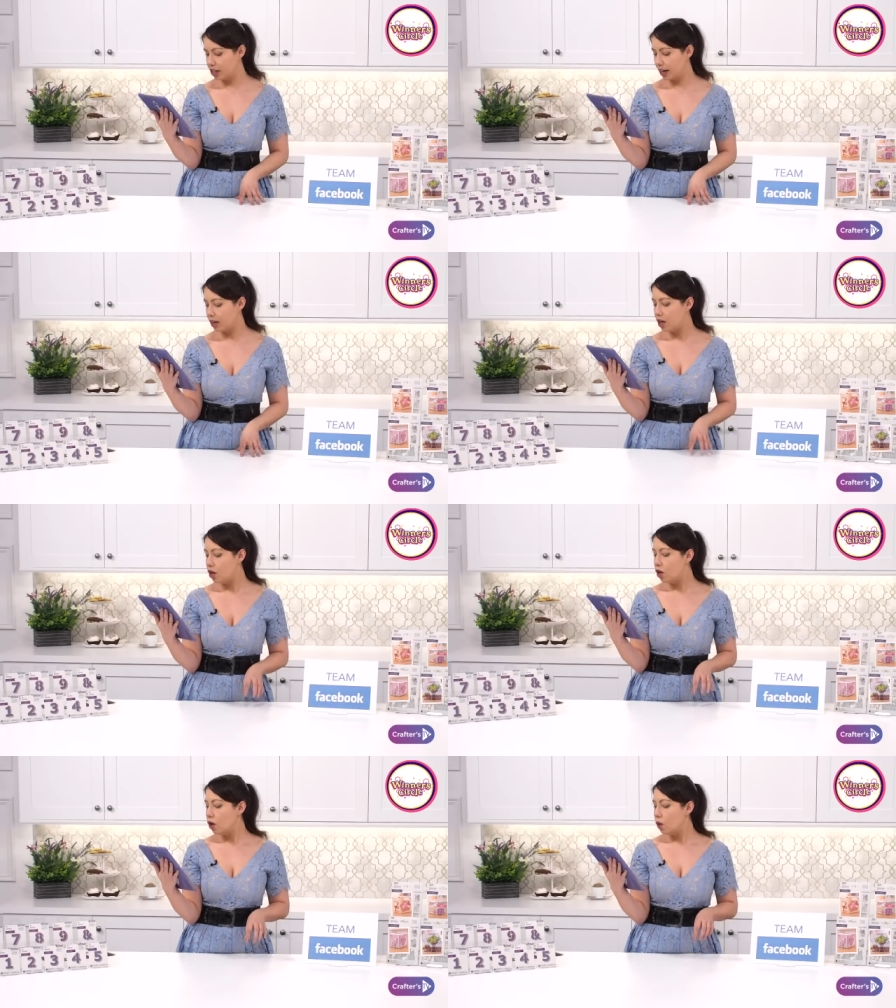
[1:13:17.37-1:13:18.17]
Jan. Yes, of
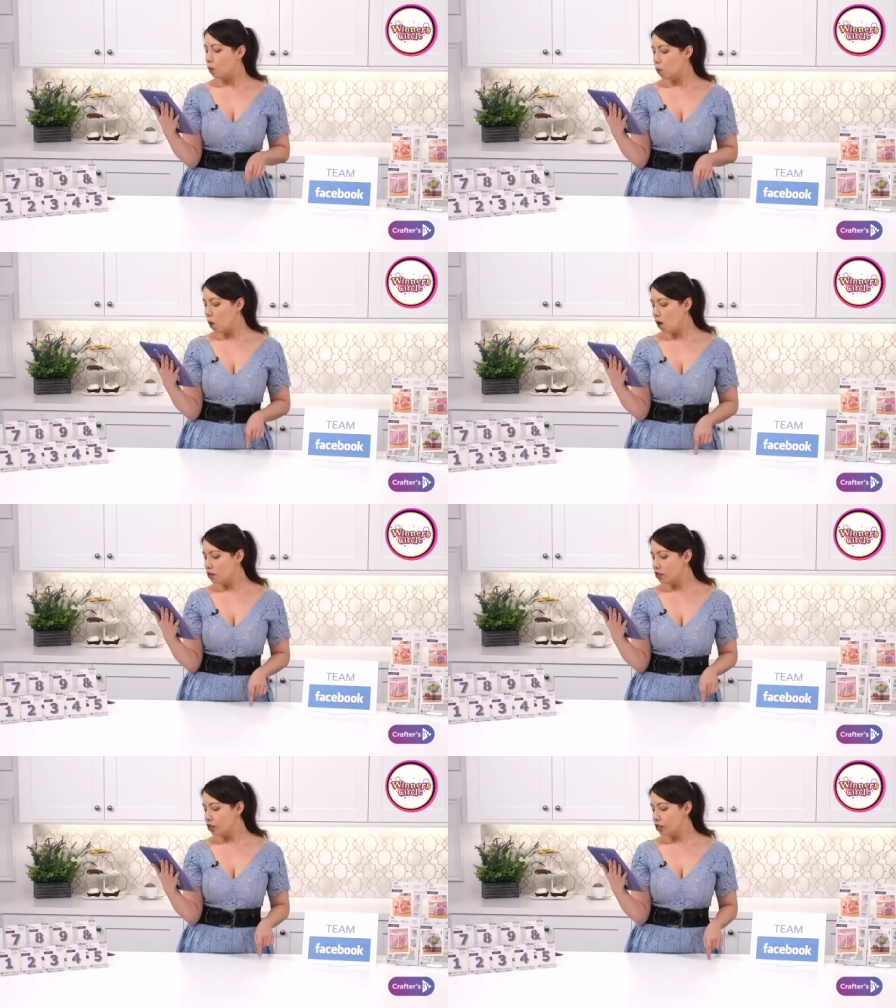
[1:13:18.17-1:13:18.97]
course.
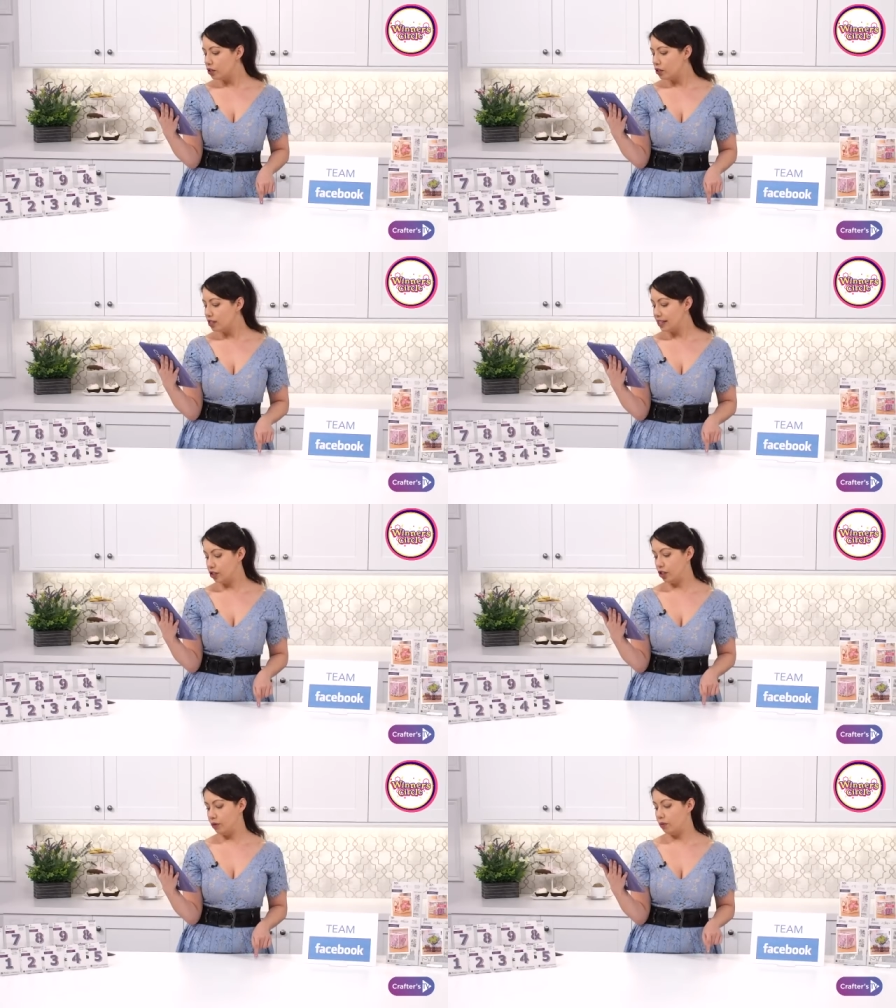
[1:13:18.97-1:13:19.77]
What
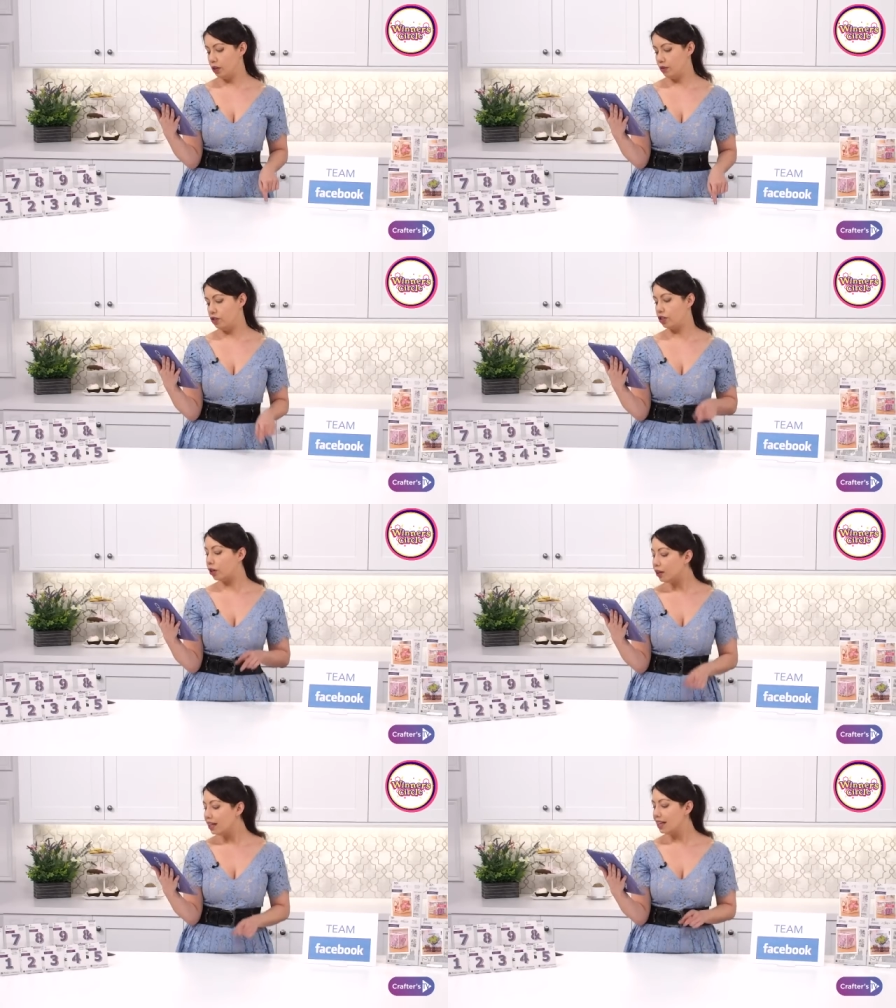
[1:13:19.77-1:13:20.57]
did you use to
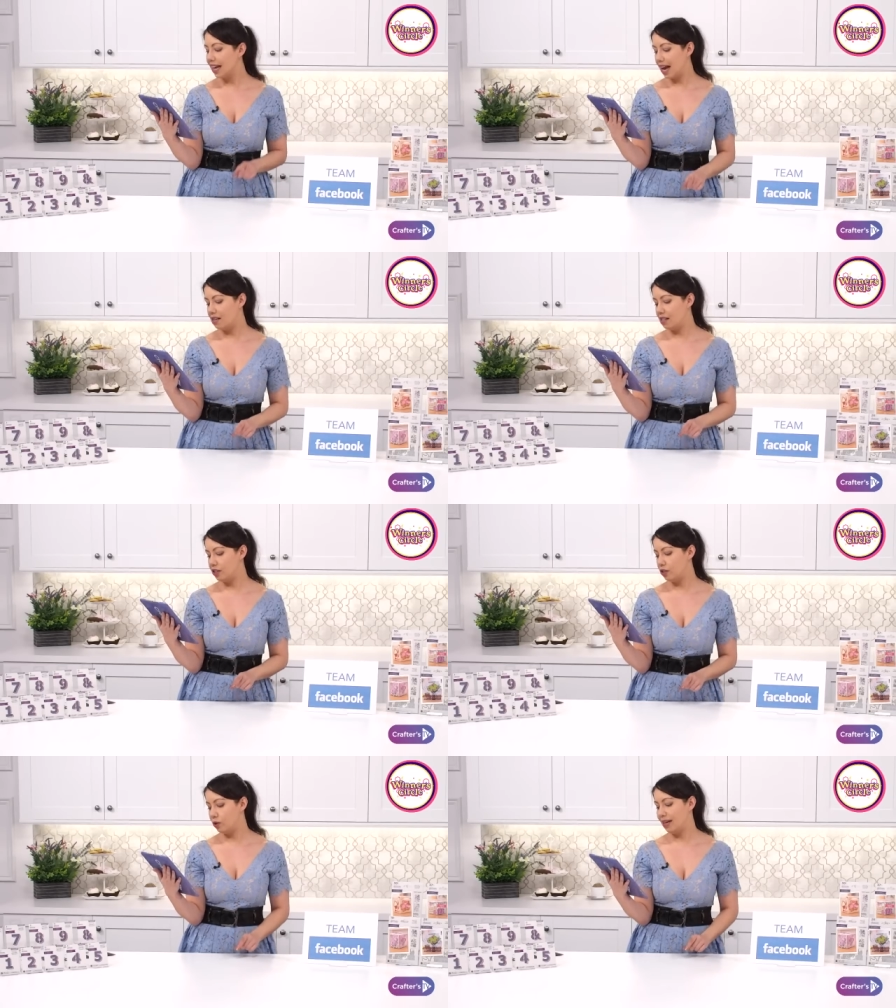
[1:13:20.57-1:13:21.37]
colour the candy
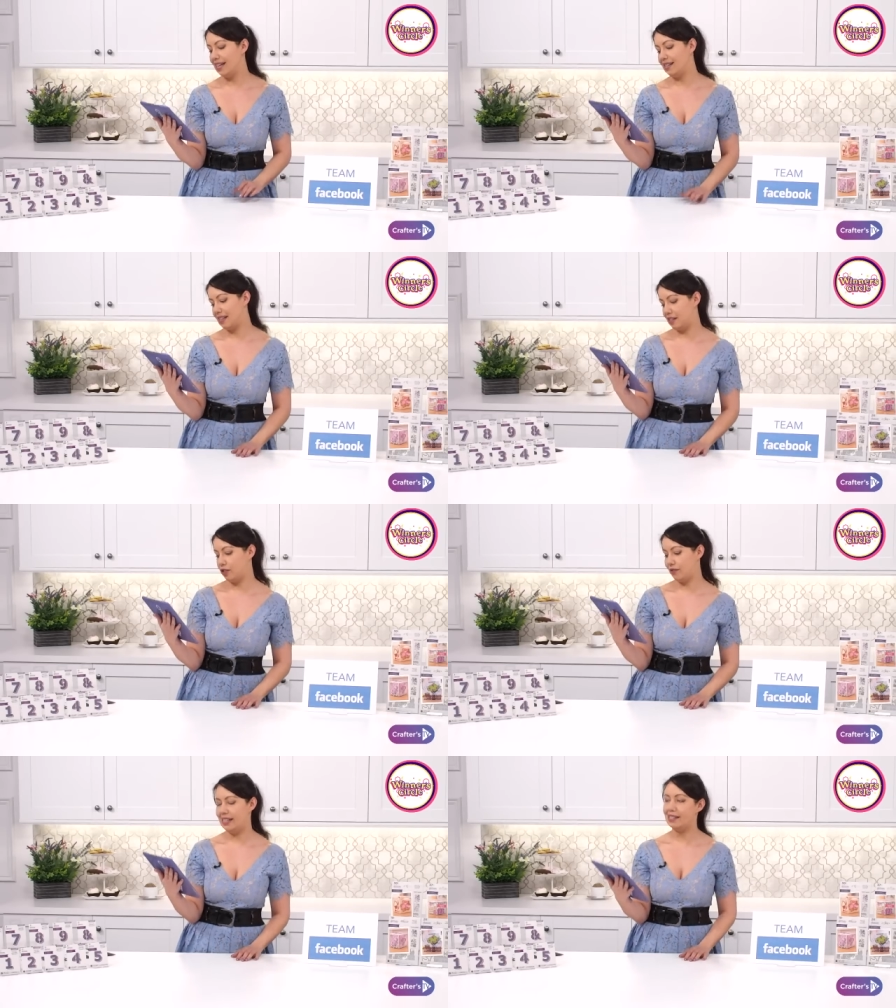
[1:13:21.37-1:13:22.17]
store
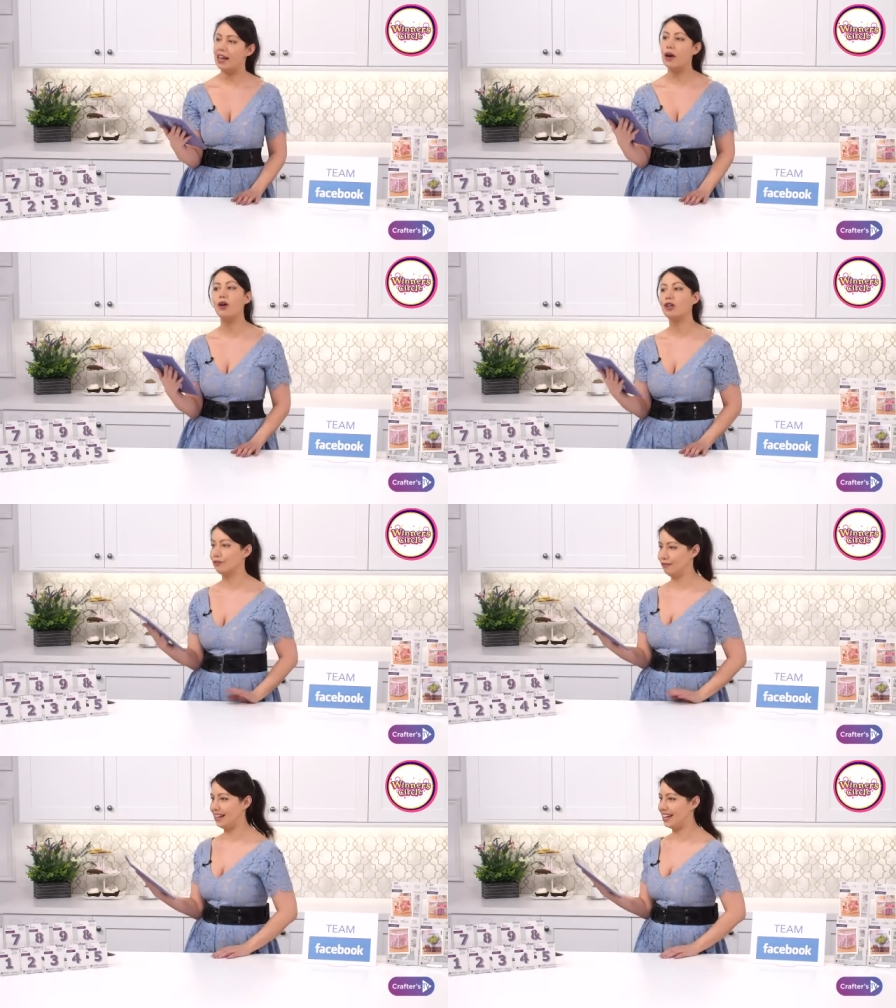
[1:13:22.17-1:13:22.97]
accessories? They are
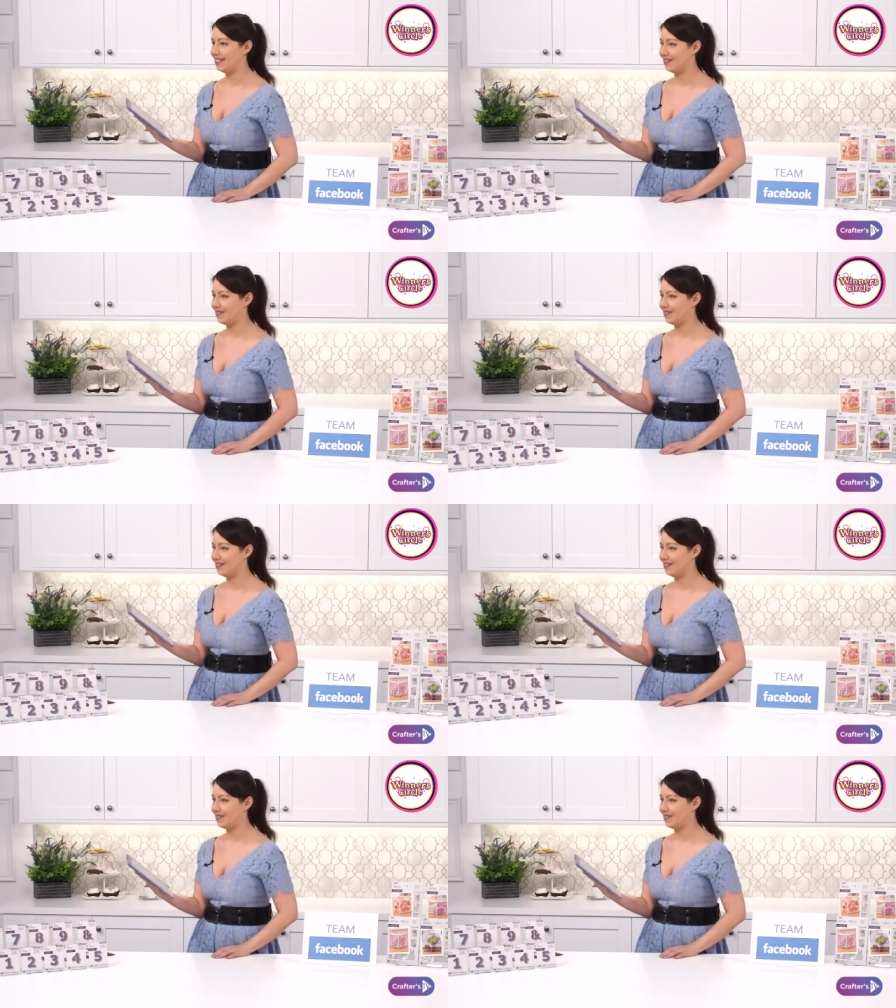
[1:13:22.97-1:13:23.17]
lovely.